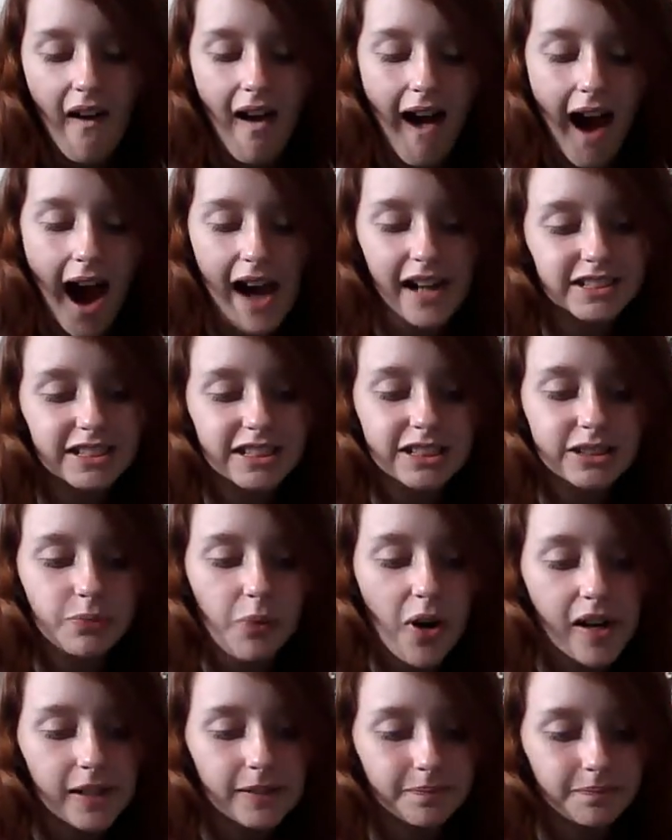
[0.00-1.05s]
I just
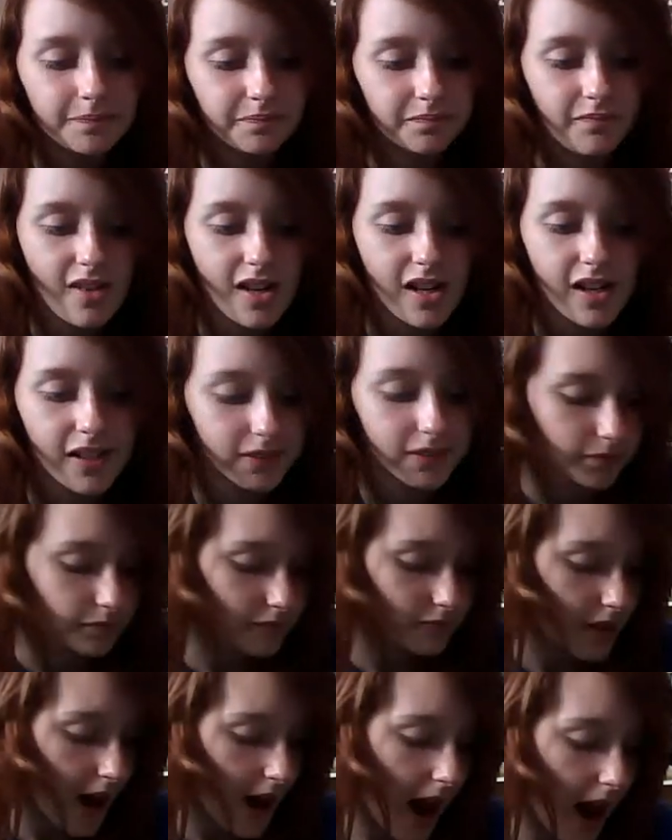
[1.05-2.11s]
want,
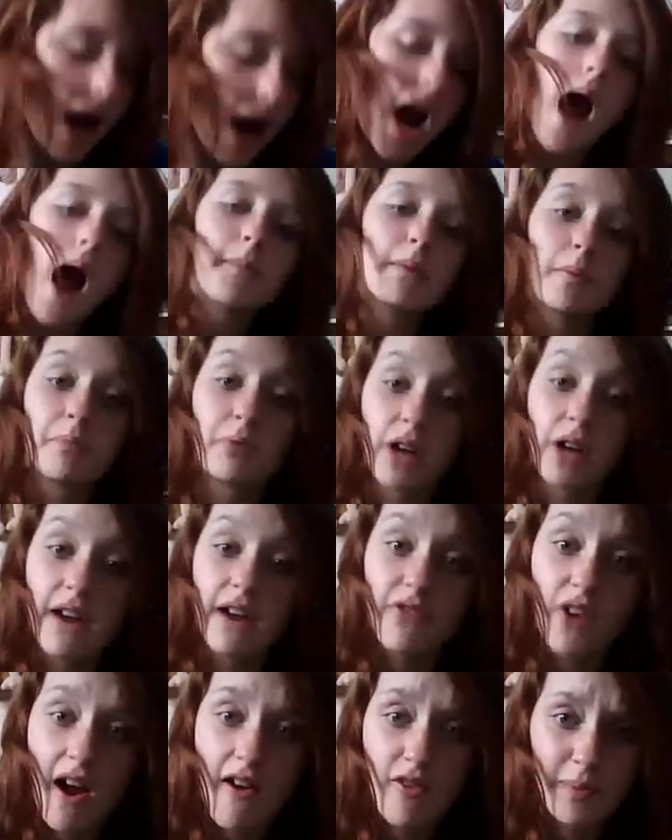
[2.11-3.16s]
I'm a pray
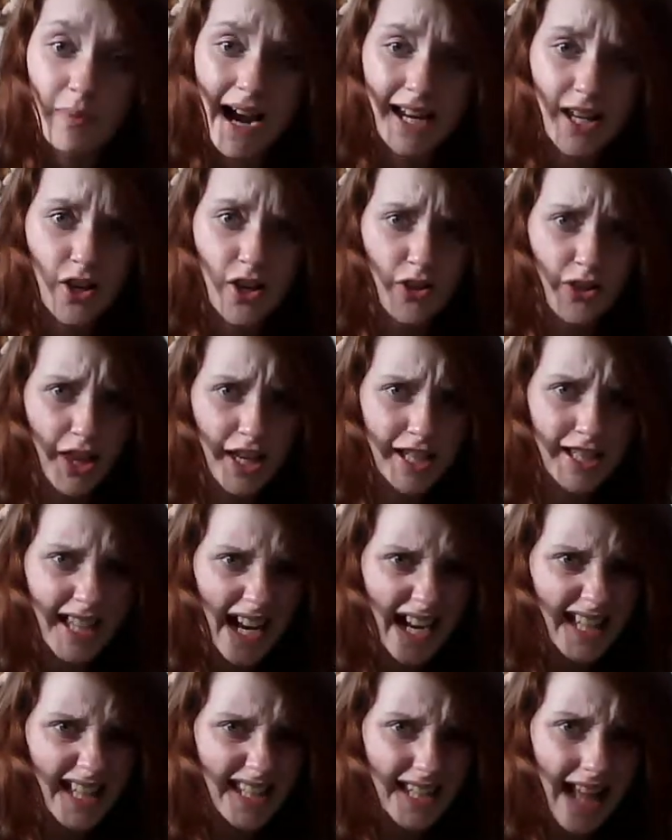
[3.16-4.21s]
for everybody who thinks that
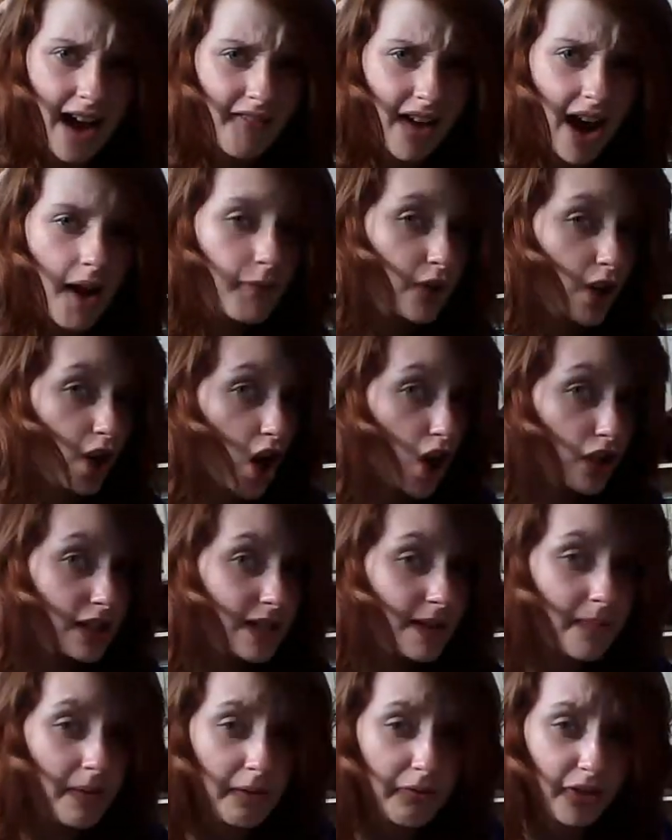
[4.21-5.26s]
it's not right for girls to
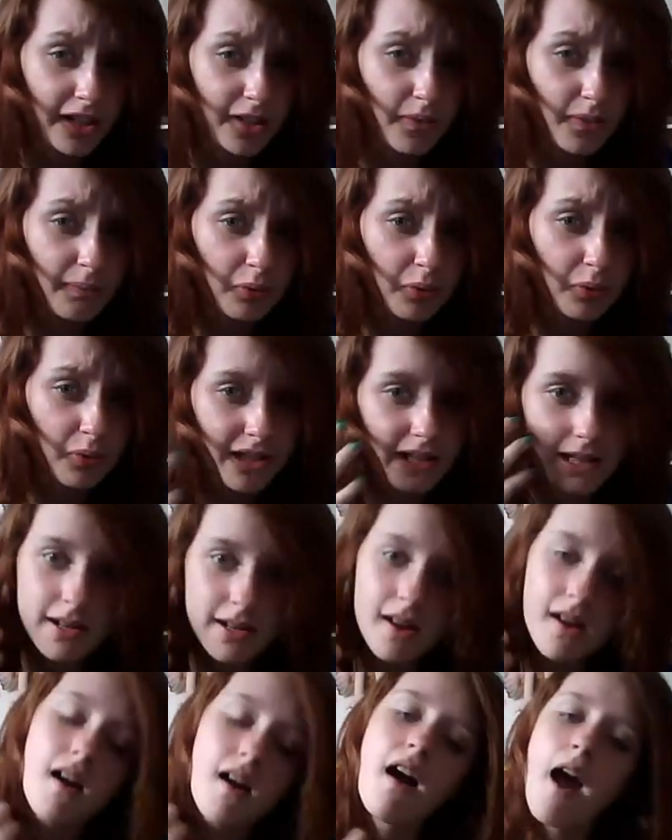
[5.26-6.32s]
be friends with boys.
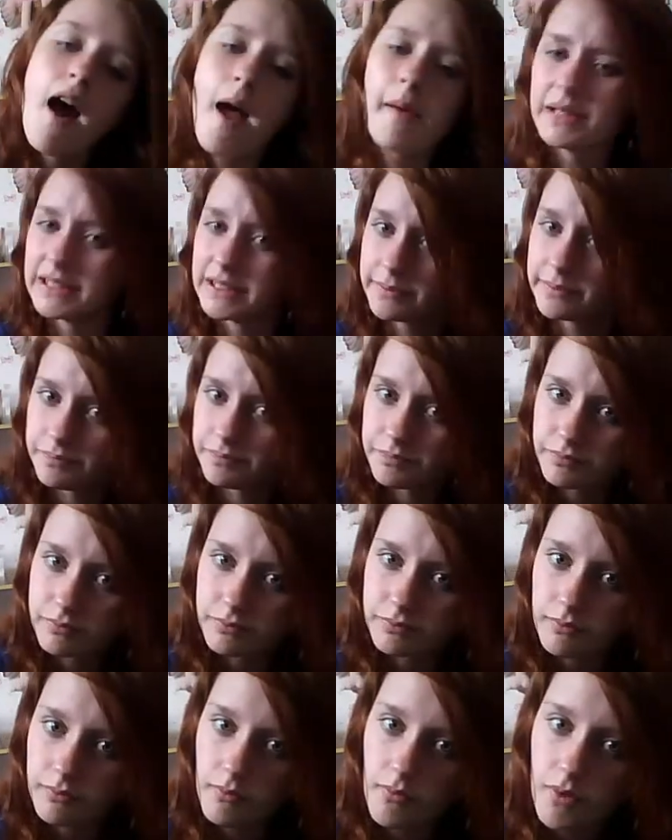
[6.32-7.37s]
I mean,
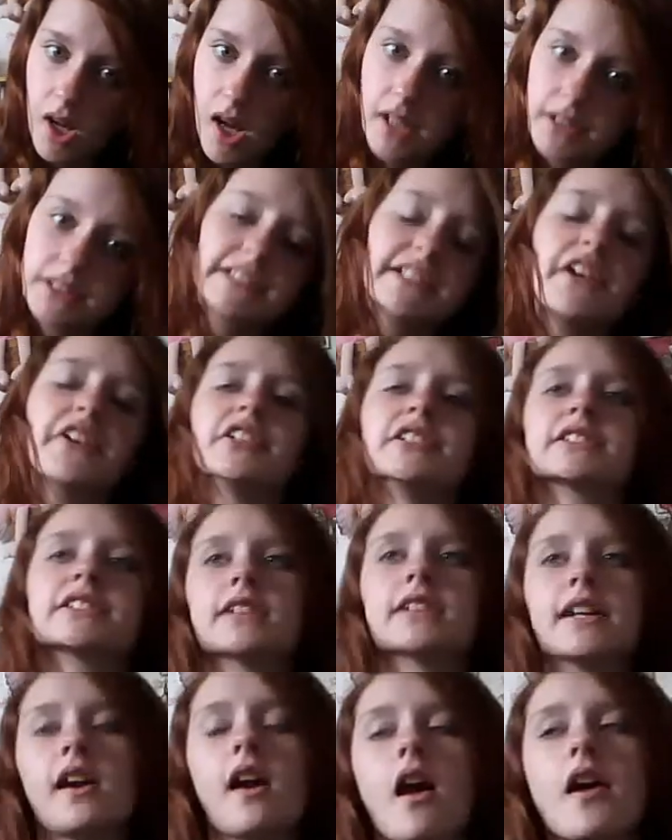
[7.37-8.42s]

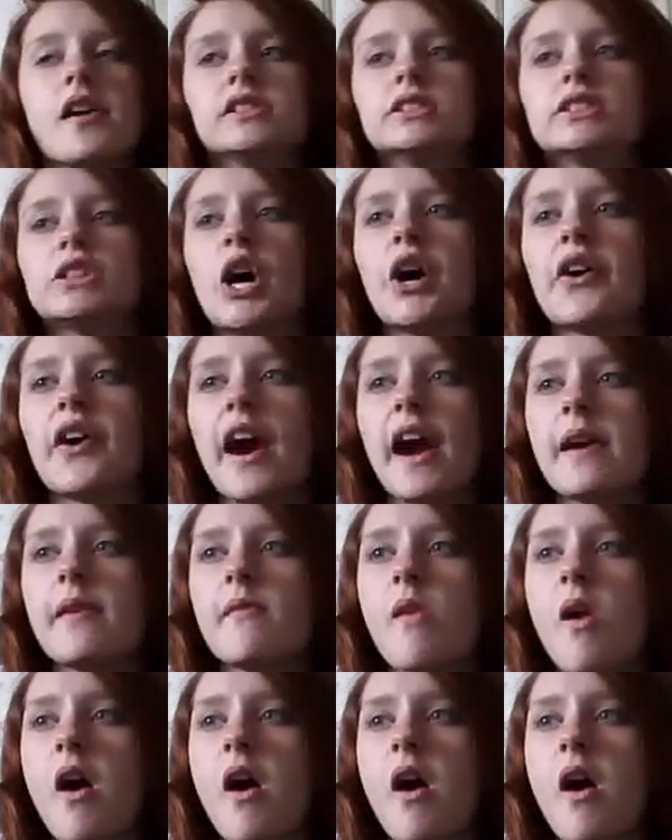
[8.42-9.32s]
seriously. Alright?